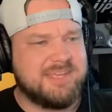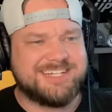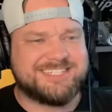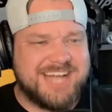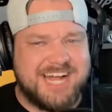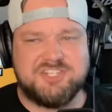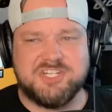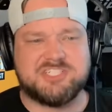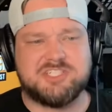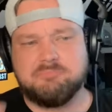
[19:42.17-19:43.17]
it's not
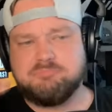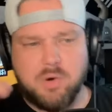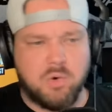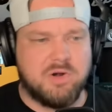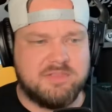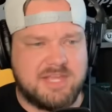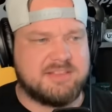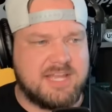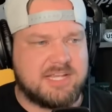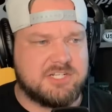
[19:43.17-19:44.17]
just the porn they
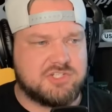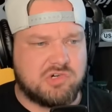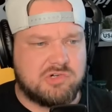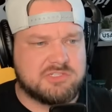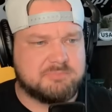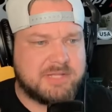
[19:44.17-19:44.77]
think controls,